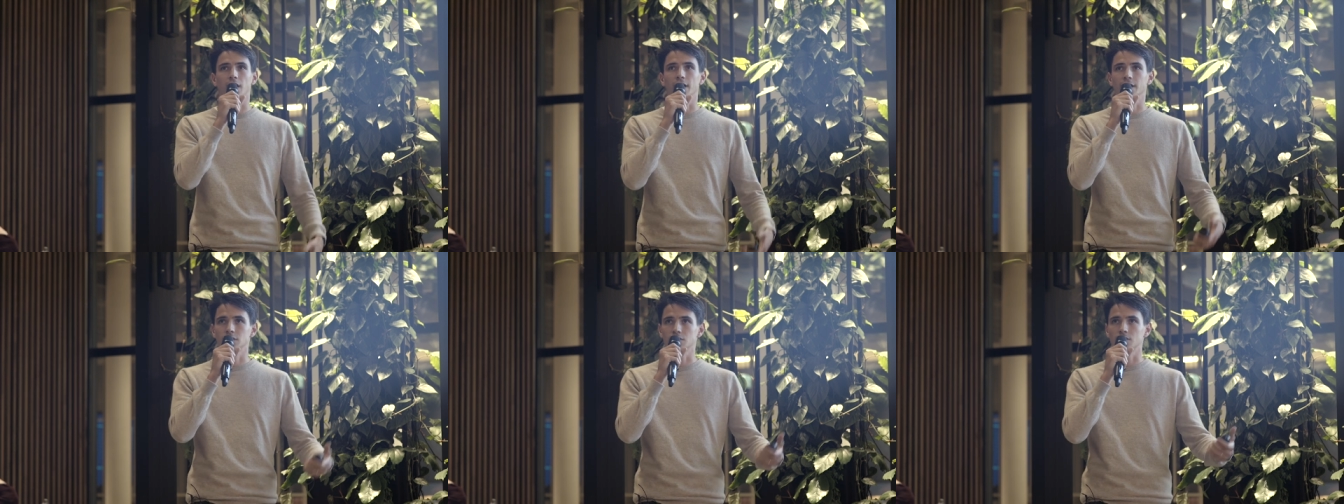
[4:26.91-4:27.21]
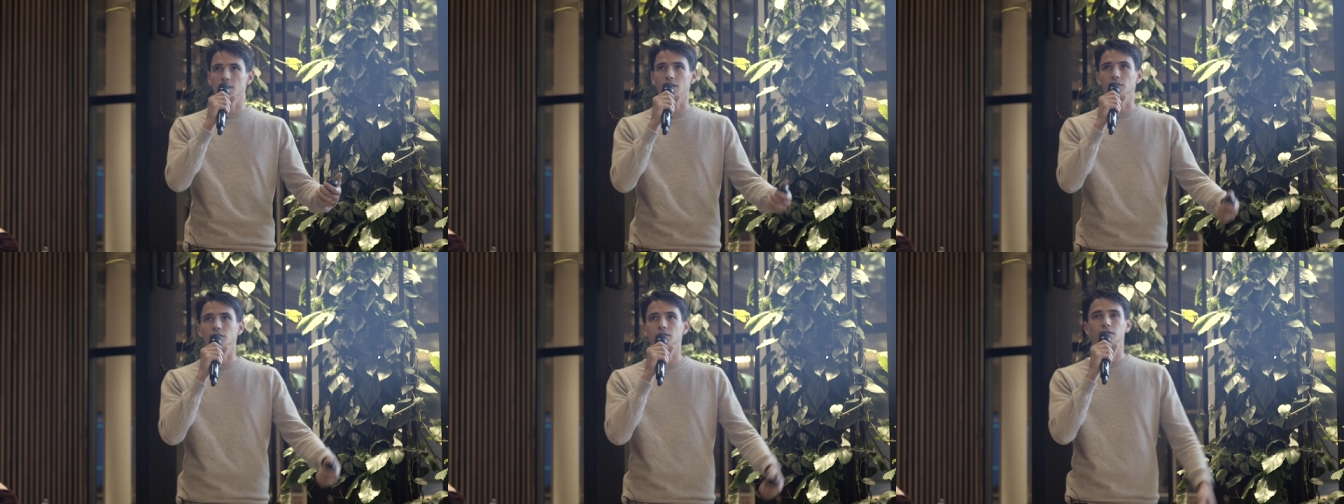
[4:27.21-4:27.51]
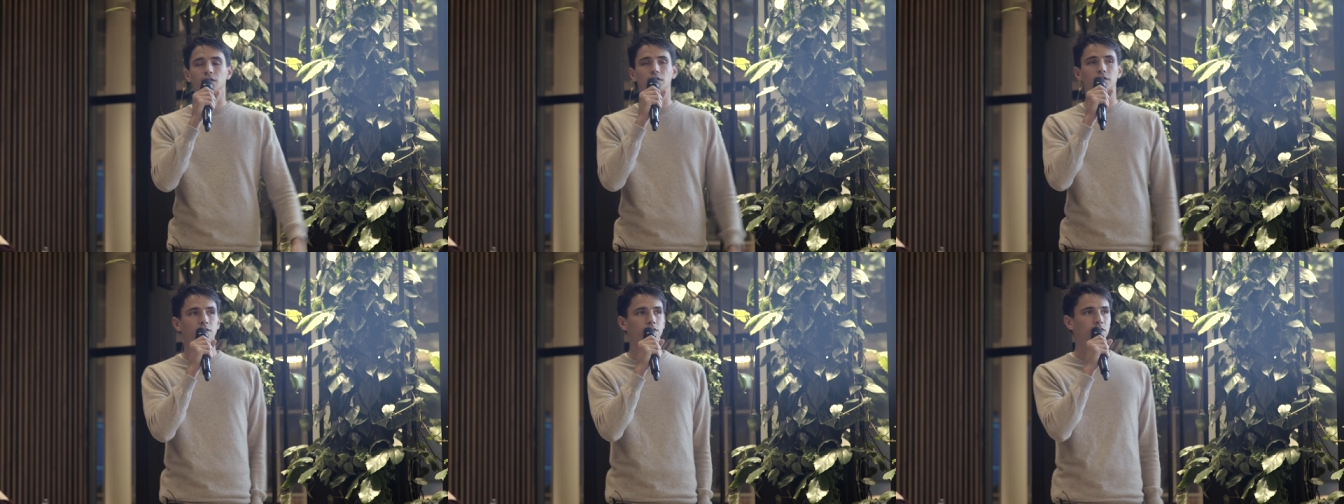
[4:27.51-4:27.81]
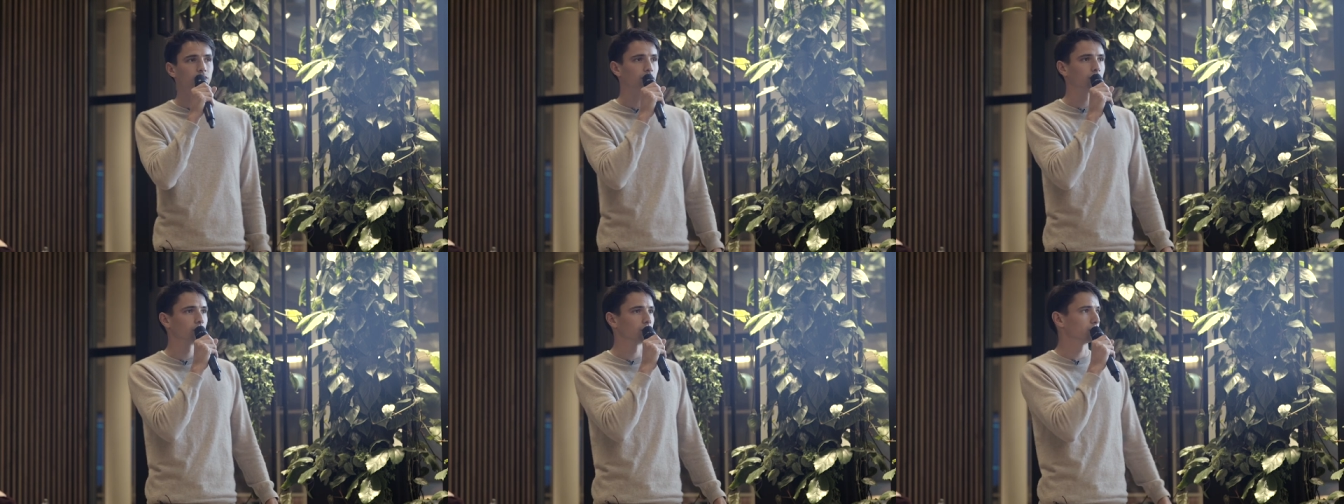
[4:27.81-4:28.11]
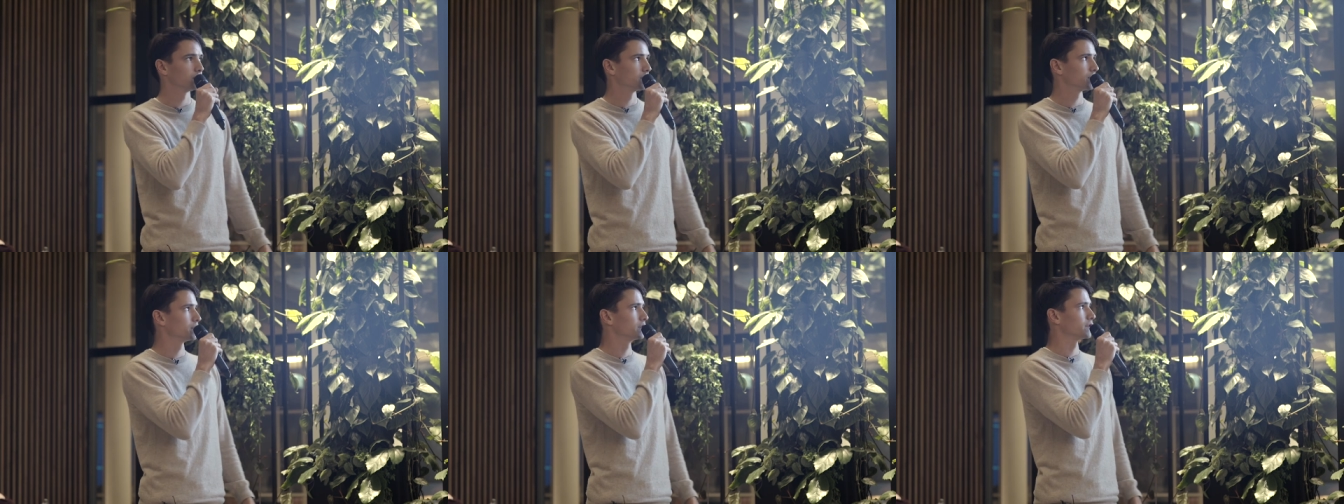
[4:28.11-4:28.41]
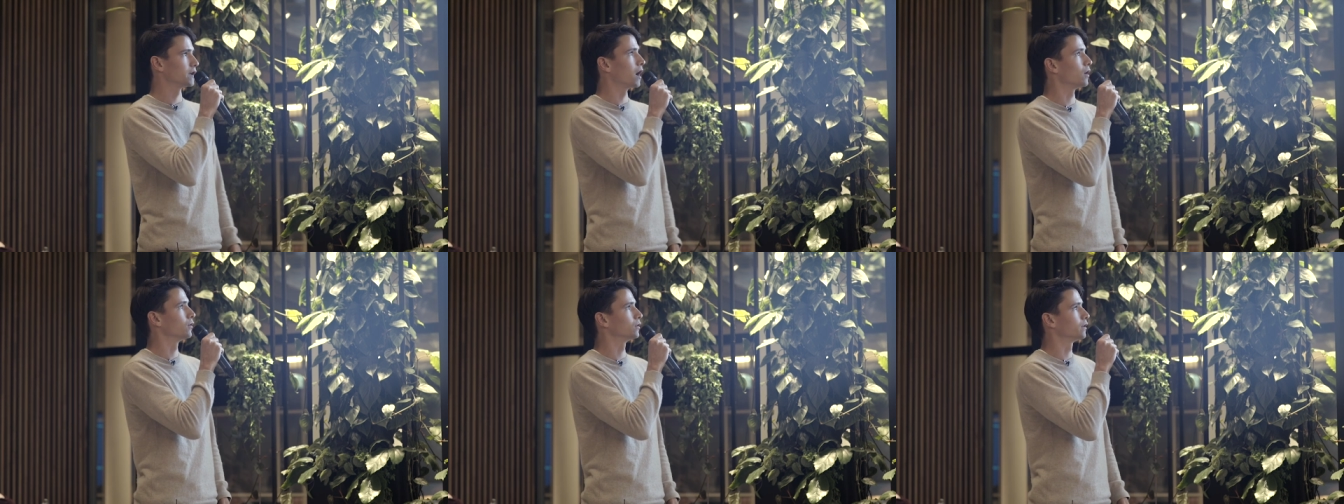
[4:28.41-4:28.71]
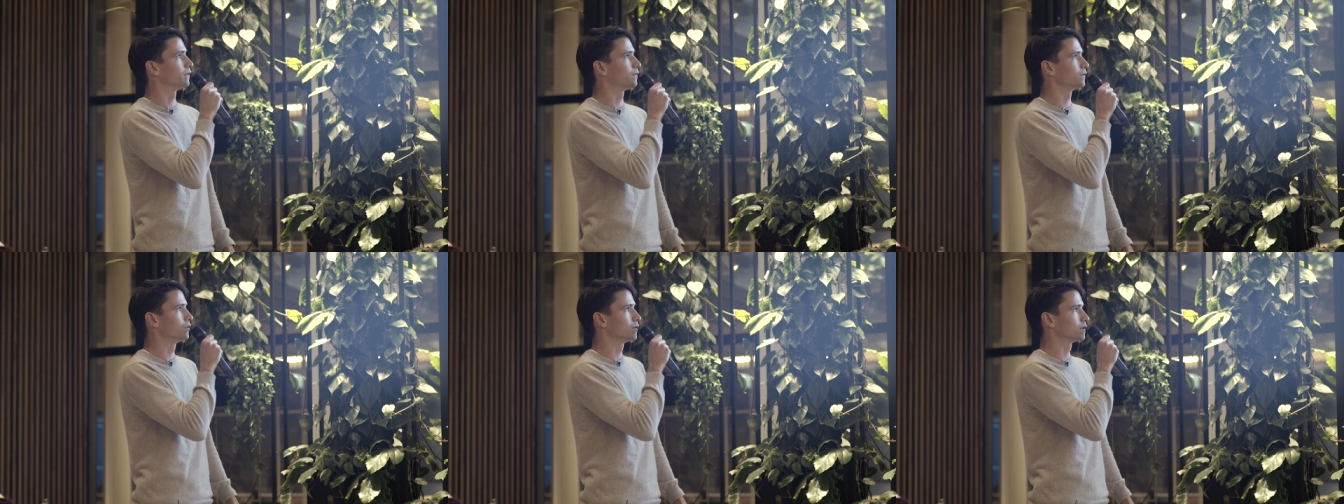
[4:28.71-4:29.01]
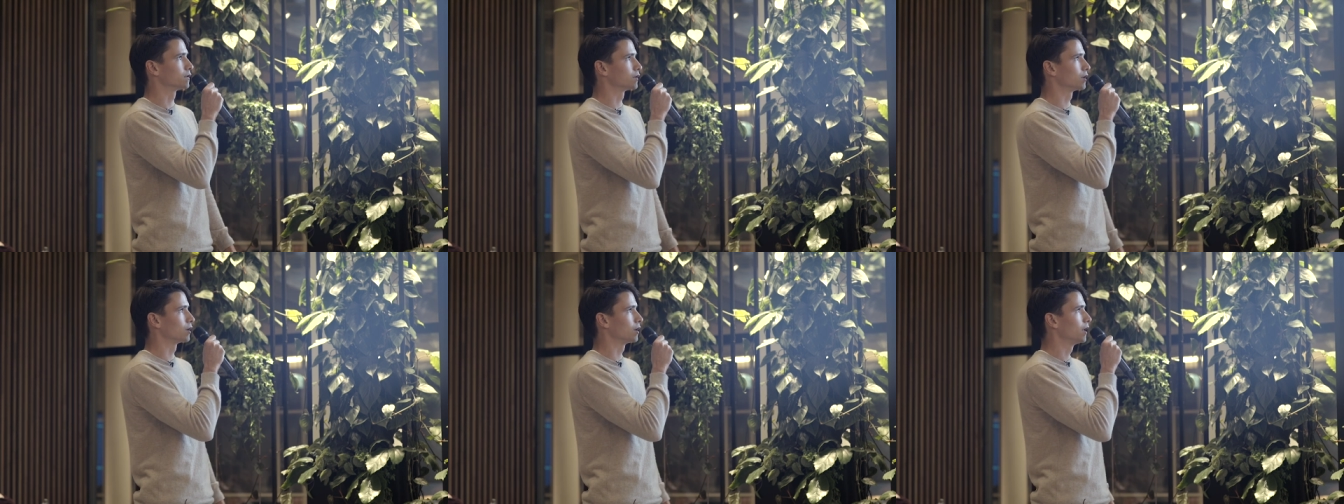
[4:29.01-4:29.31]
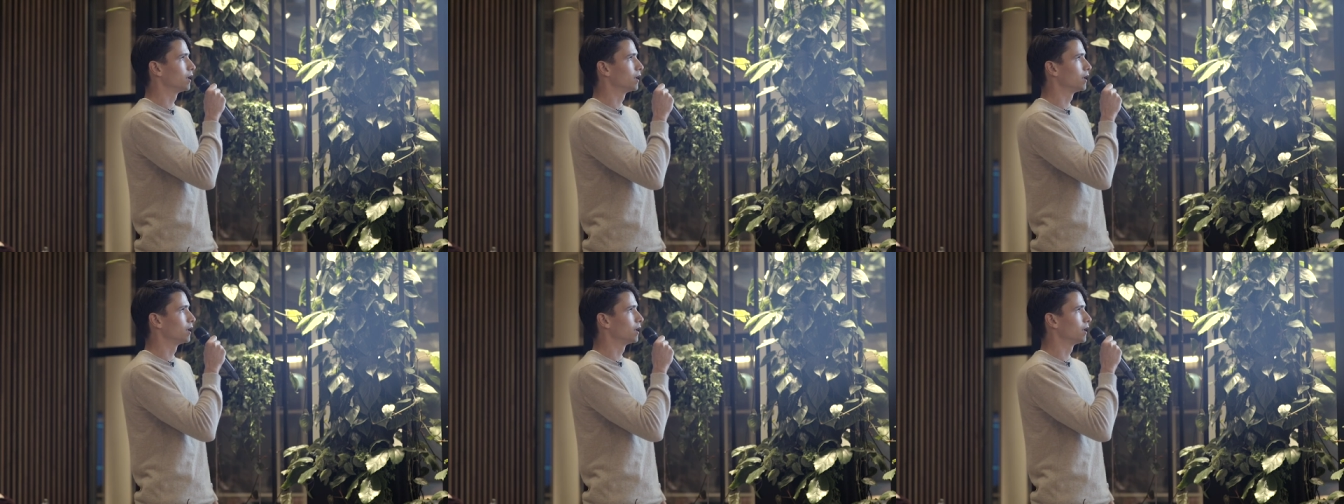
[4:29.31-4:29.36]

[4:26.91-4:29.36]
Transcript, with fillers: extra content to the users out of those uh,